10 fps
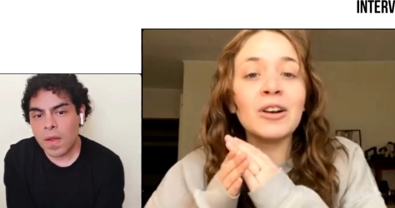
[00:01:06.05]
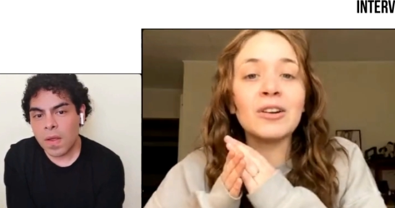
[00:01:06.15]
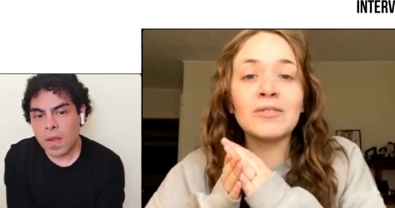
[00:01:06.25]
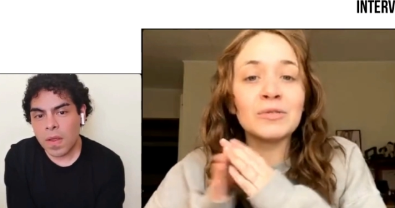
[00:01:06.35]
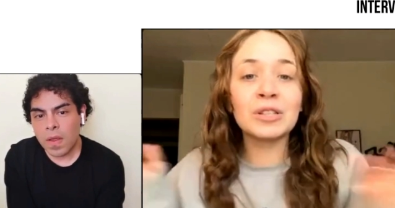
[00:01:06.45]
Speaker 1: I
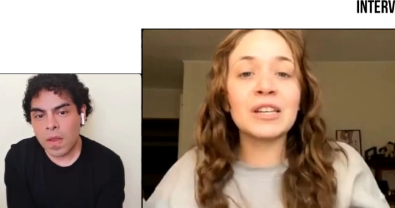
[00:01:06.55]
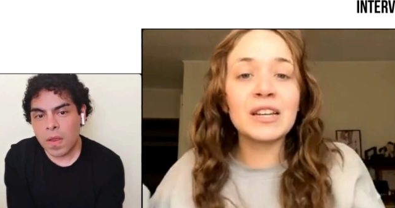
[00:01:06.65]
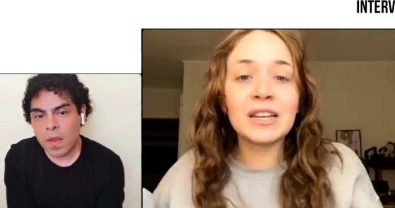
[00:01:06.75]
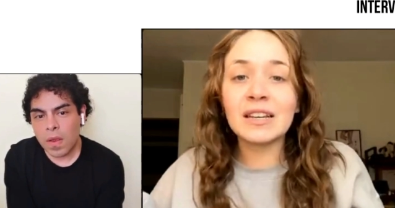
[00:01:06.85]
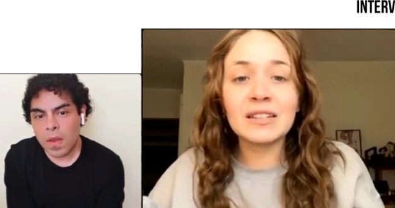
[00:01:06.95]
had
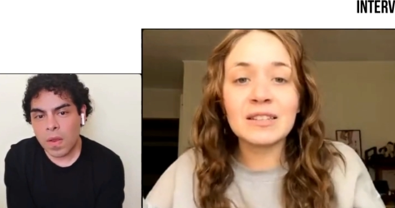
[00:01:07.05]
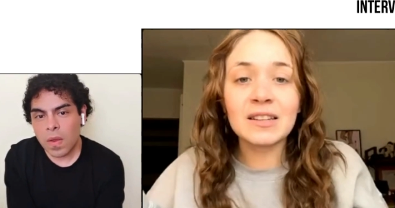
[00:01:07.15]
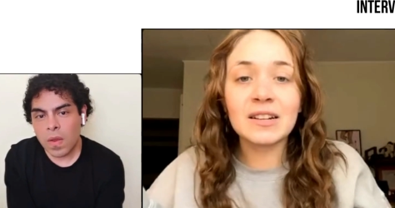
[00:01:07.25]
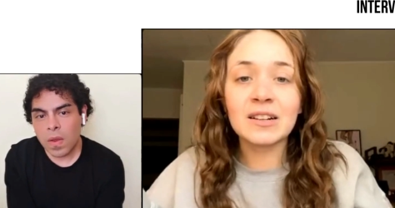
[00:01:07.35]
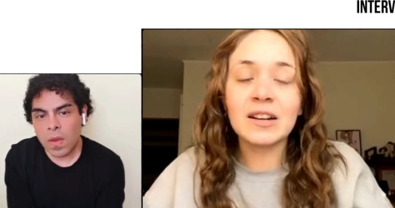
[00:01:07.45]
really
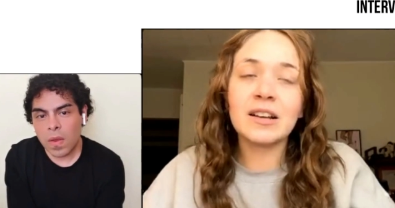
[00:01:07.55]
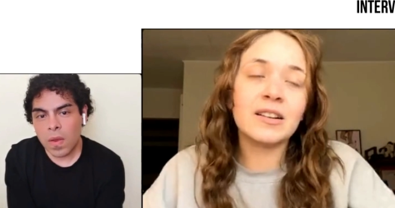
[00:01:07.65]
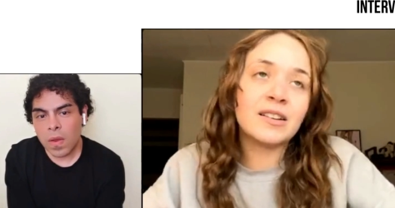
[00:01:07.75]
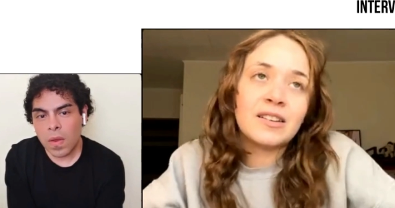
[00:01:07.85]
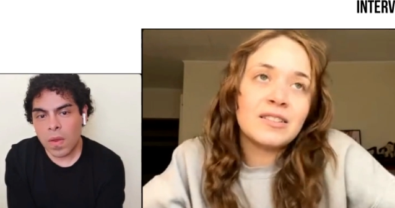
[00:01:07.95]
considered
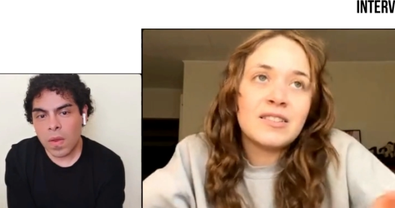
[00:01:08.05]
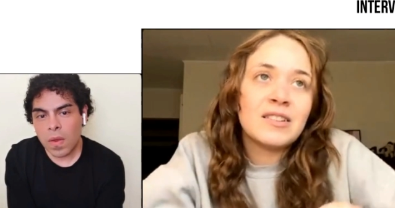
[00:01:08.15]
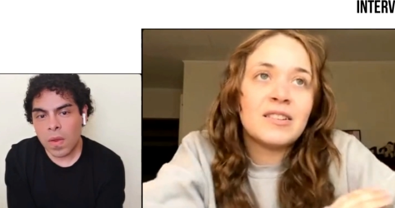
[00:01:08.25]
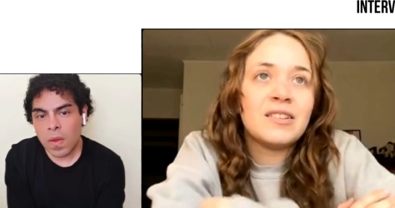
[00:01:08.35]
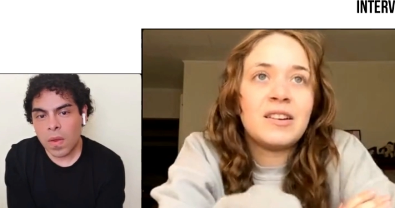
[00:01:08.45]

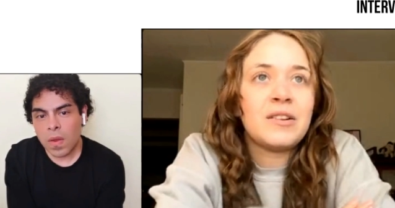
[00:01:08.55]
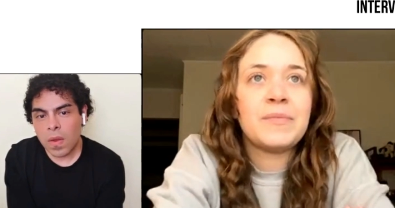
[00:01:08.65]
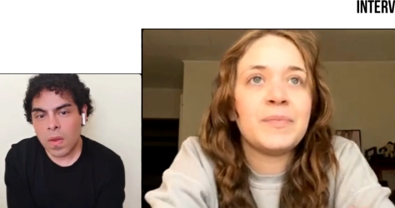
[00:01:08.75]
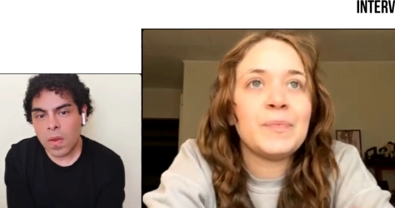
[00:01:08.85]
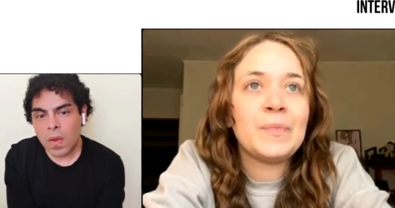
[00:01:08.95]
considered
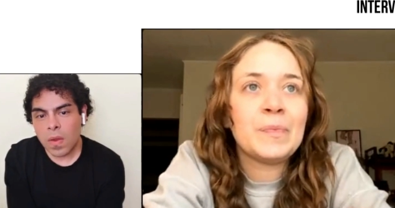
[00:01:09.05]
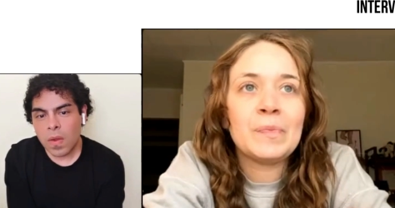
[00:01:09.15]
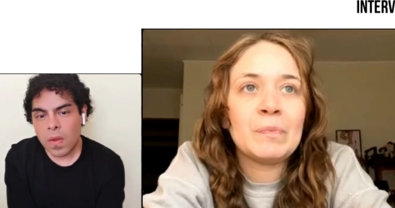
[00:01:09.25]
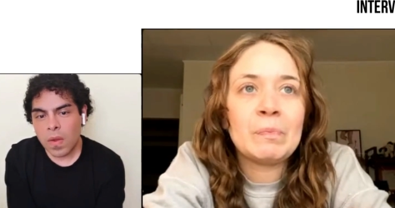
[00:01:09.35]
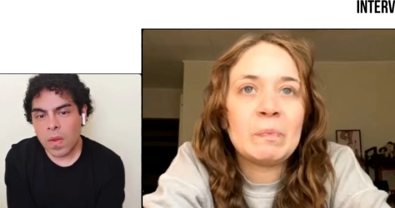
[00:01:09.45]
um,
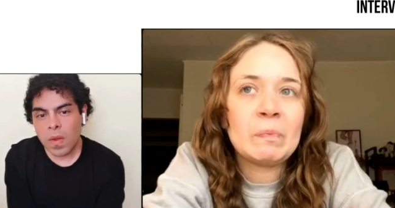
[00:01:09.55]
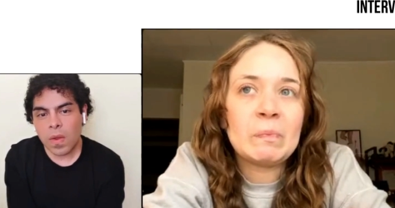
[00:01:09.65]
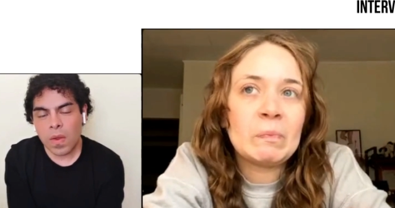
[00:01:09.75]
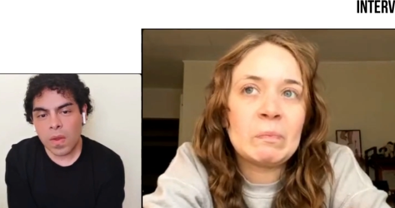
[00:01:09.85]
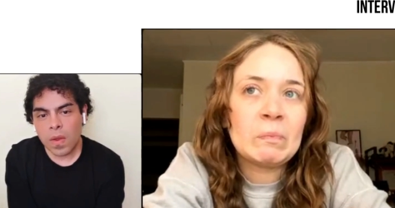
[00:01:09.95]

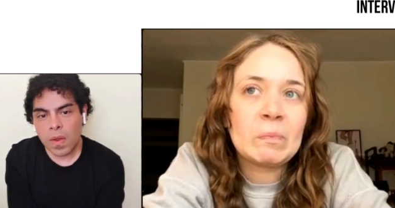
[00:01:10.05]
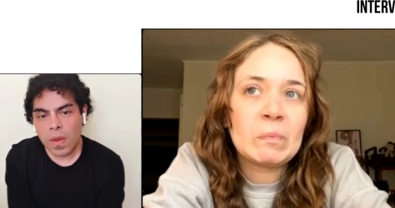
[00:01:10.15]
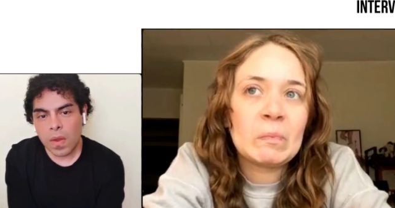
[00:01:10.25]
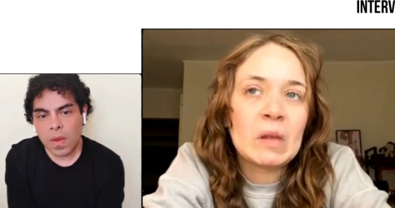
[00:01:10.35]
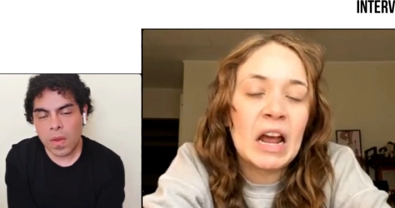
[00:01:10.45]
I had never
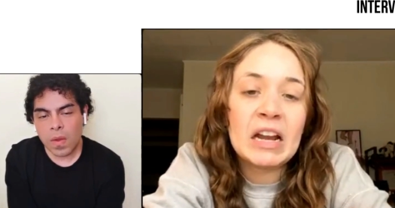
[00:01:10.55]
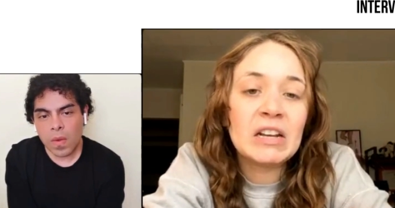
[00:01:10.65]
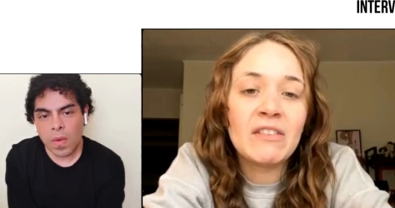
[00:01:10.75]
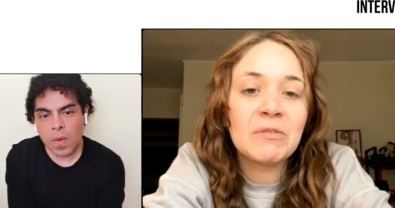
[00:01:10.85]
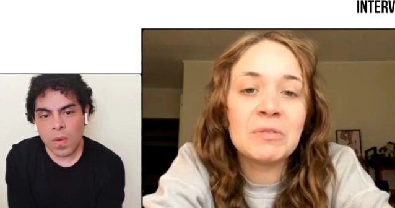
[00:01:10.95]

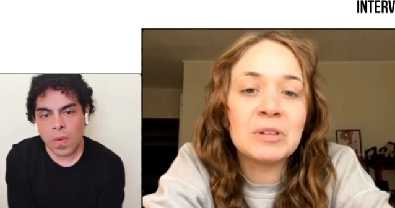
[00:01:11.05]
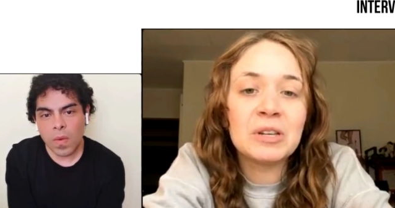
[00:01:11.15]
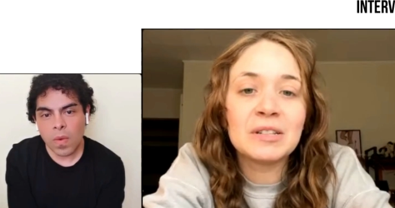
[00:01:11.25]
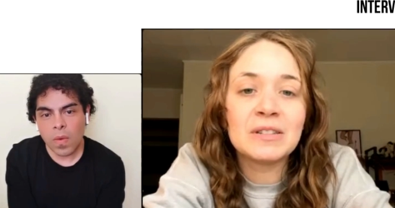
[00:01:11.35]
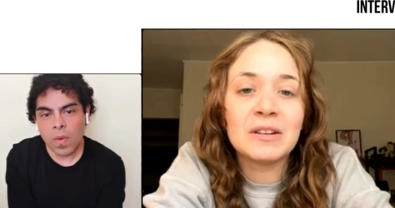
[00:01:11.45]
really
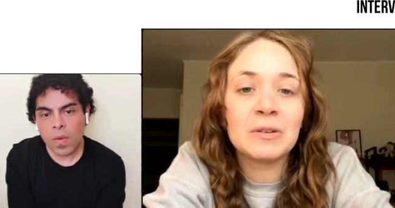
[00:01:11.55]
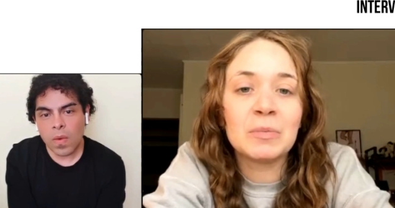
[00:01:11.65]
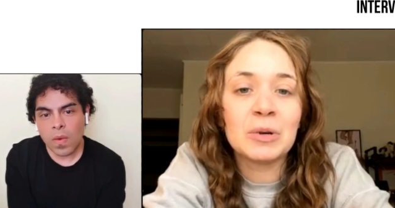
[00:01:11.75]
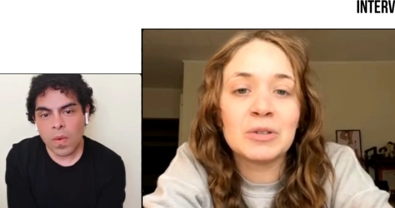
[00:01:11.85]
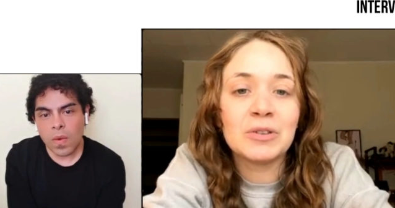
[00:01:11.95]
considered
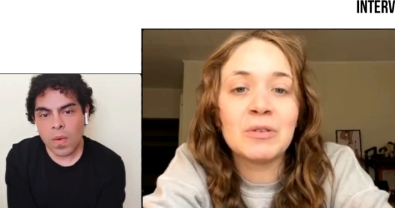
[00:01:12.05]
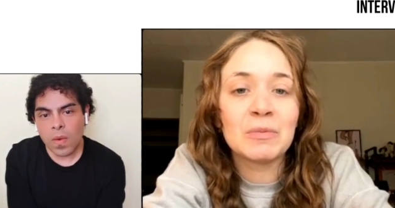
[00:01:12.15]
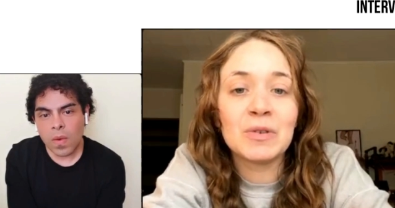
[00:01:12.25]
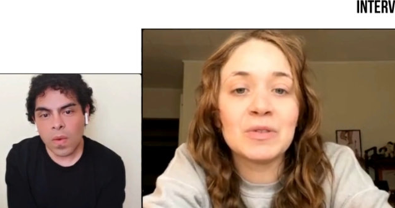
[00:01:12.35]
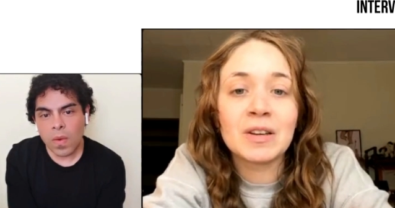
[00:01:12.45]
pursuing
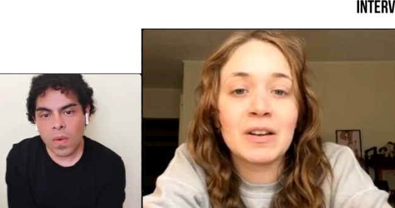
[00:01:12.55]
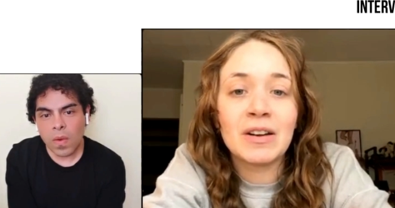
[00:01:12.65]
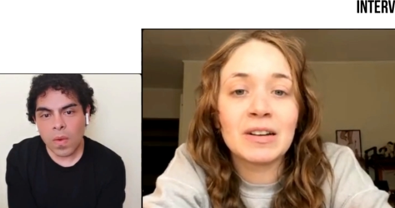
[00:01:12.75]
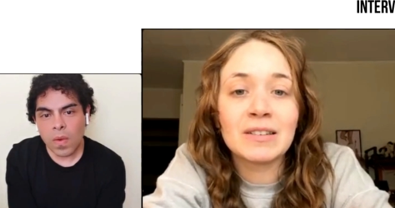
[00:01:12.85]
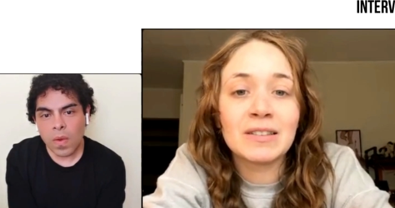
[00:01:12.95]
music,
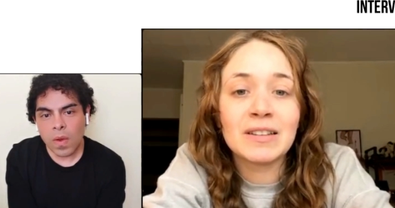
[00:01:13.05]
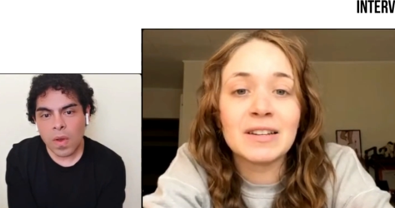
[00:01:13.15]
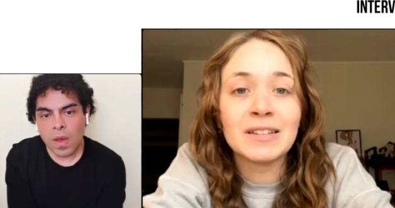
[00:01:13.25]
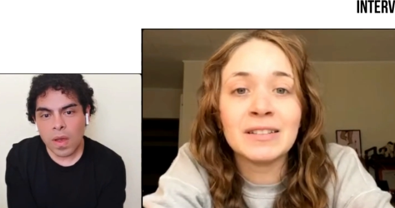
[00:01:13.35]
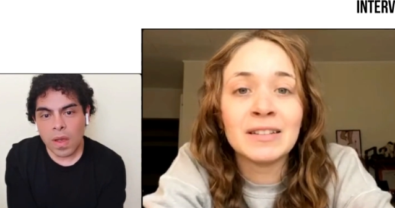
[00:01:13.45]
honestly.